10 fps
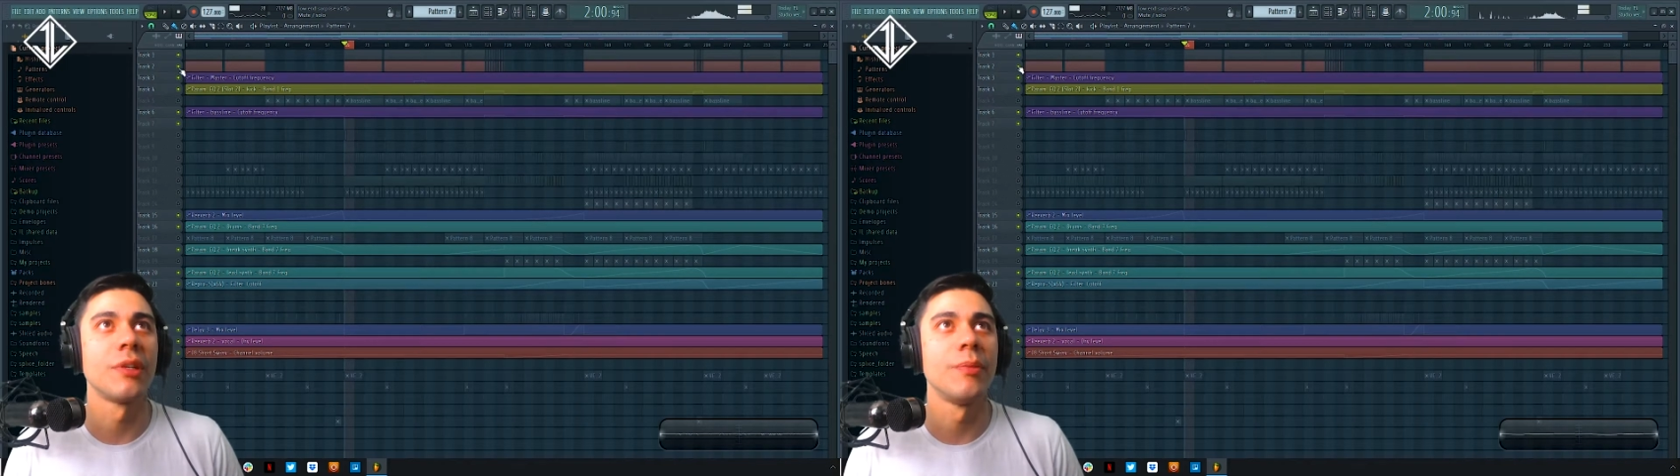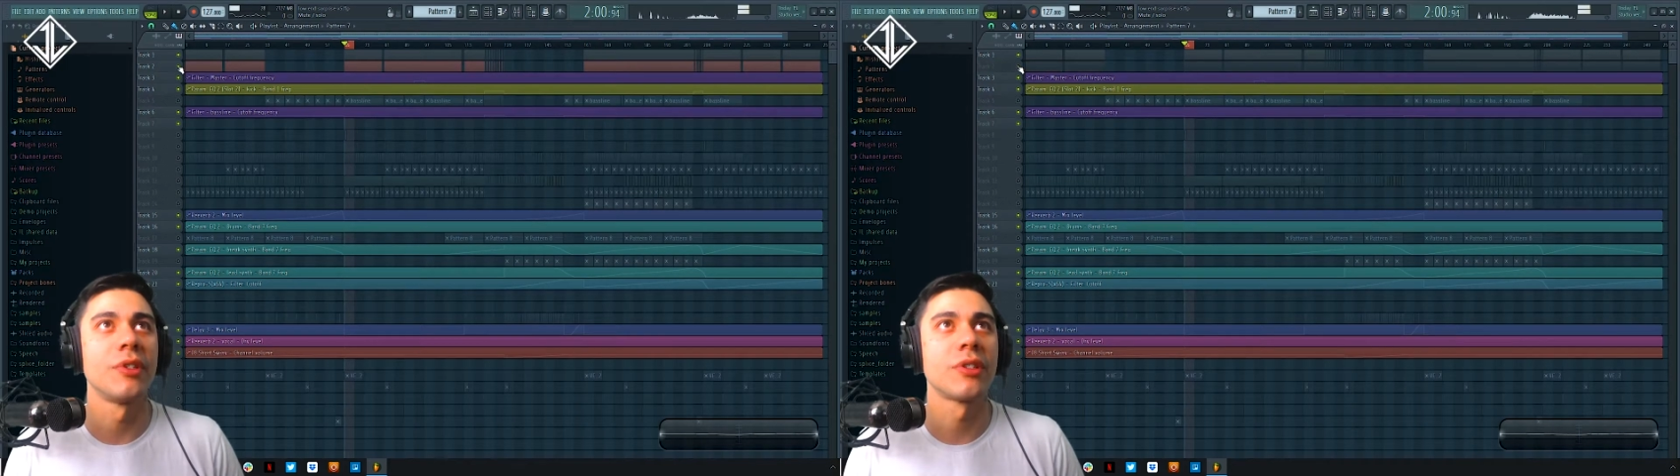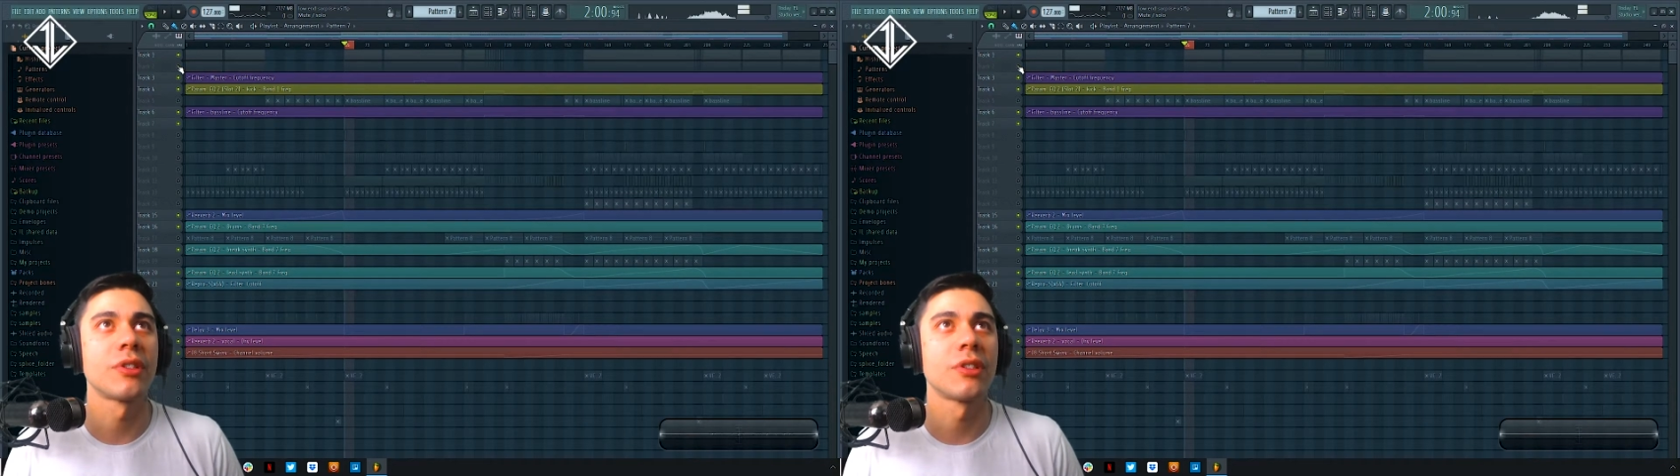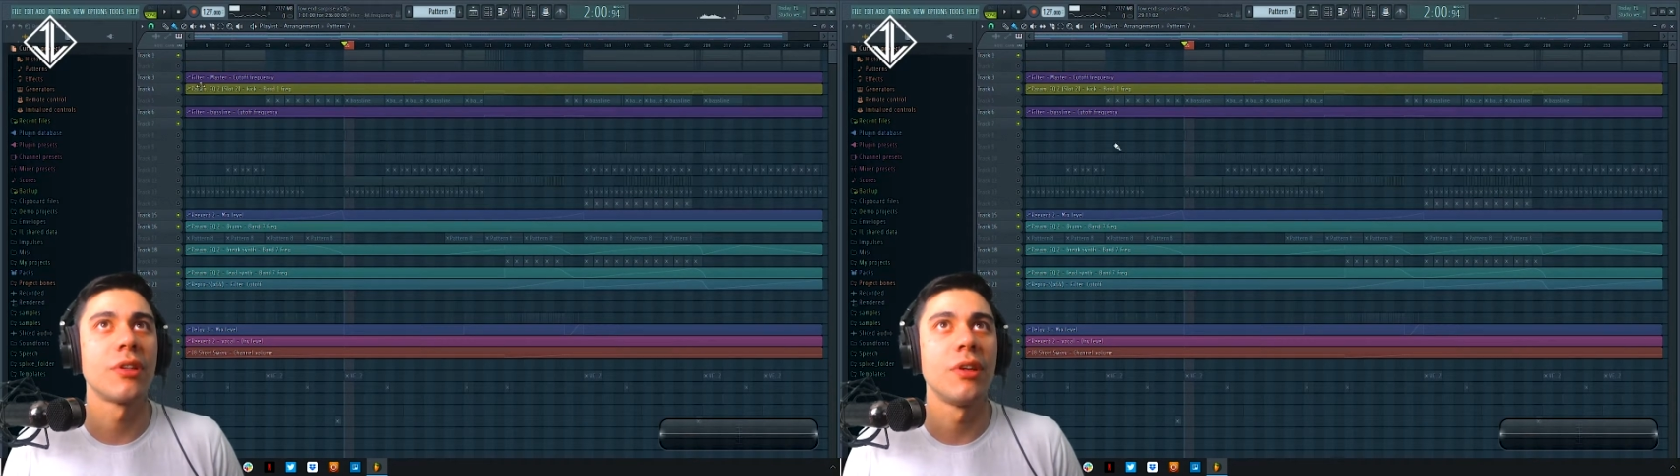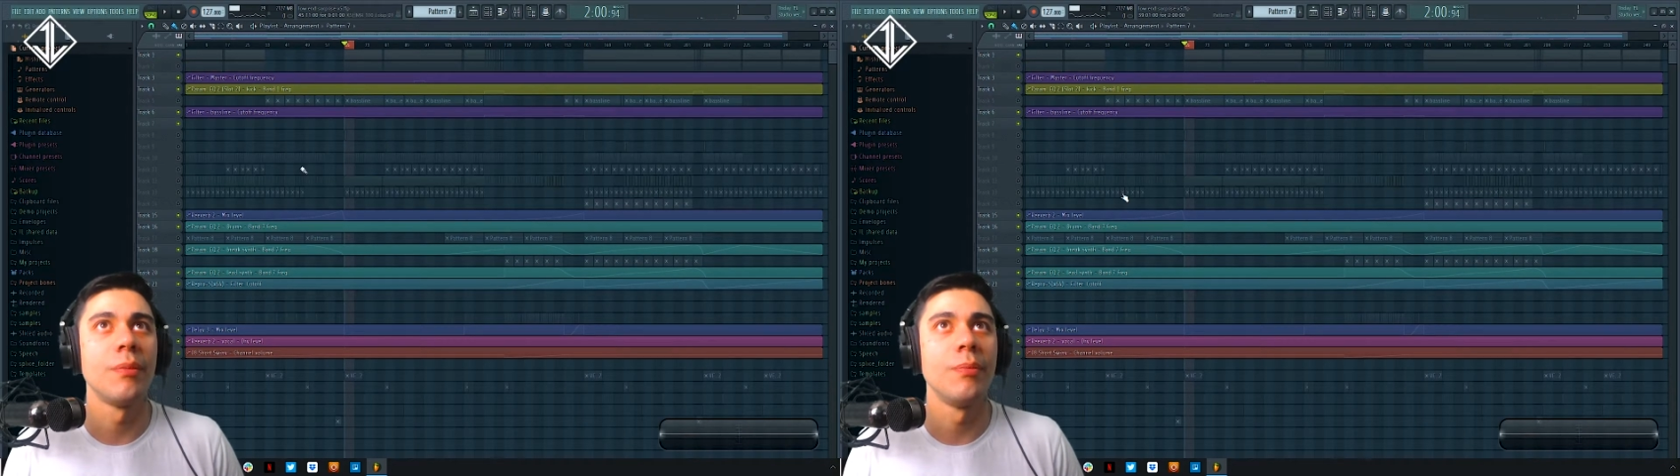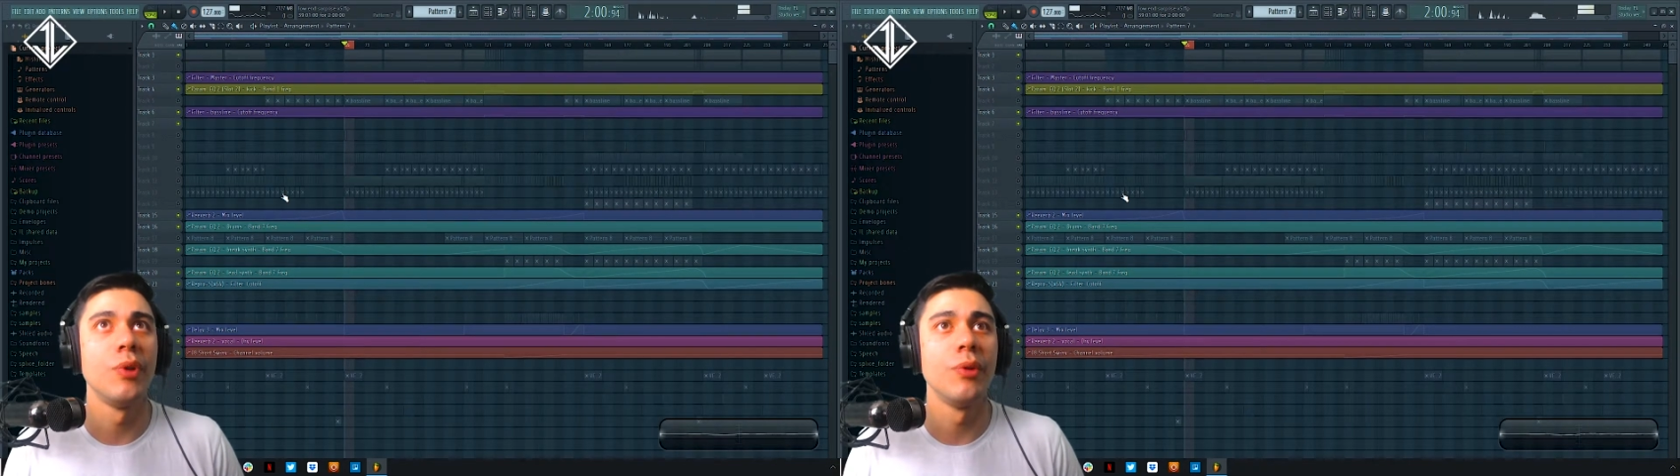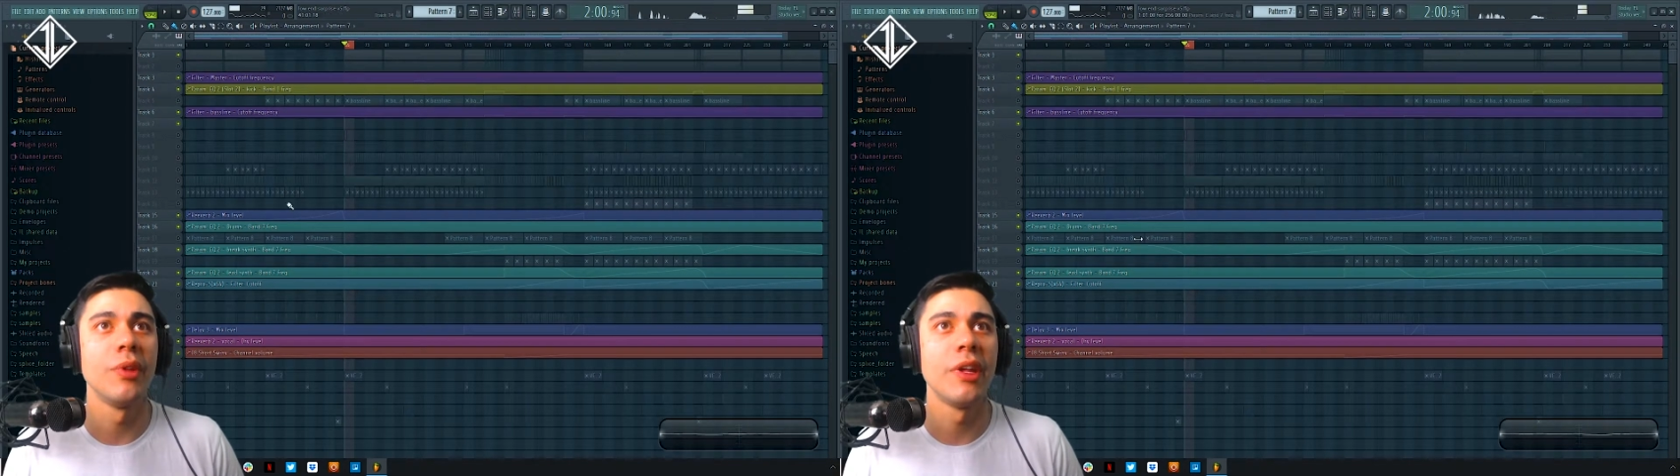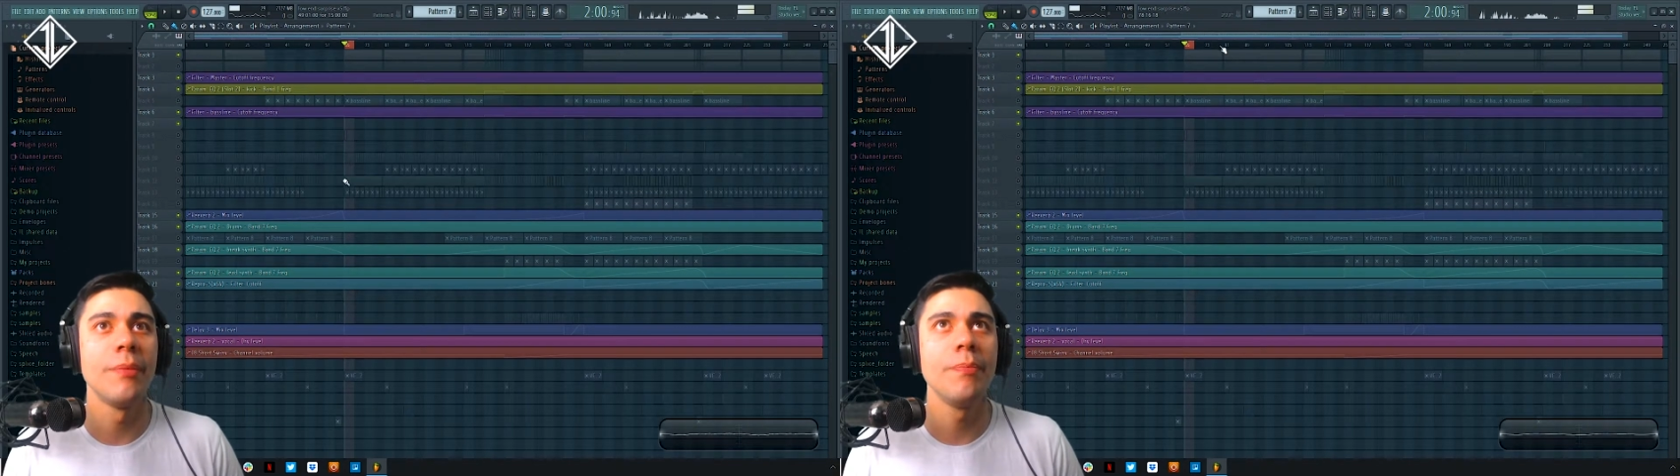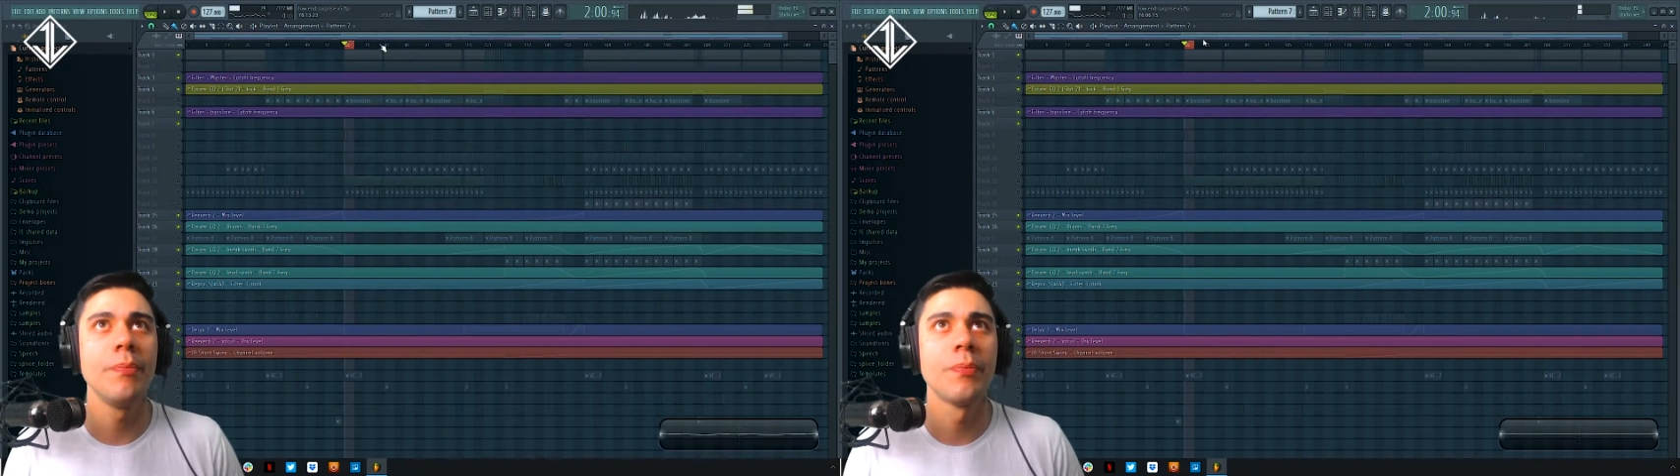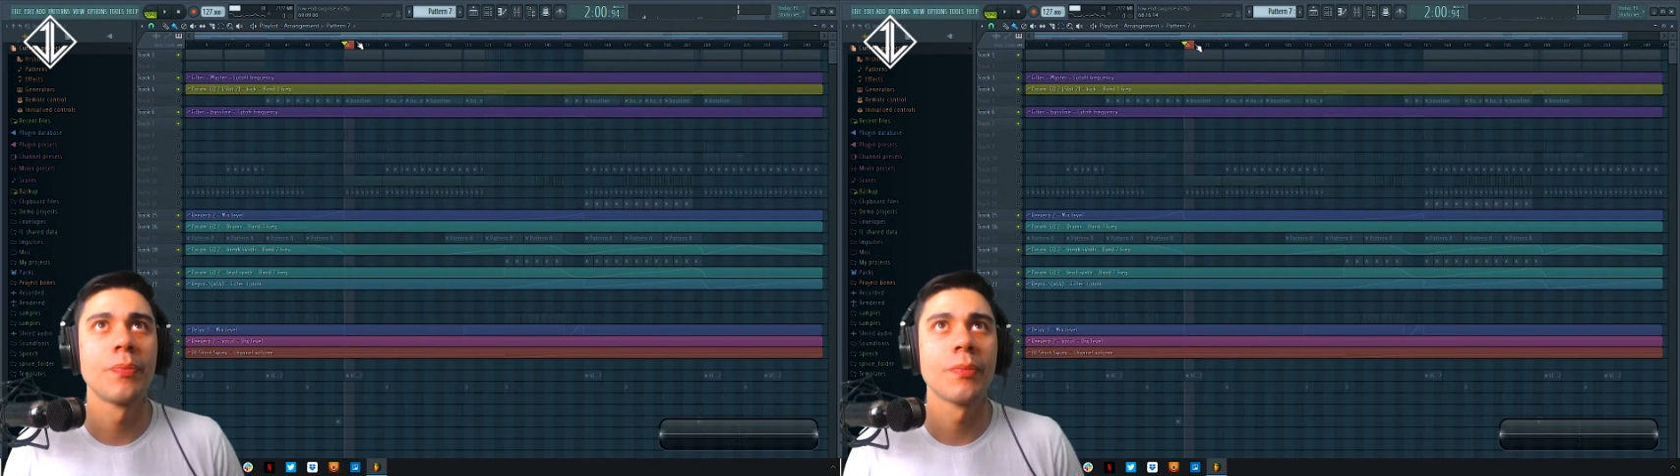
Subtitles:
Let me just mute them,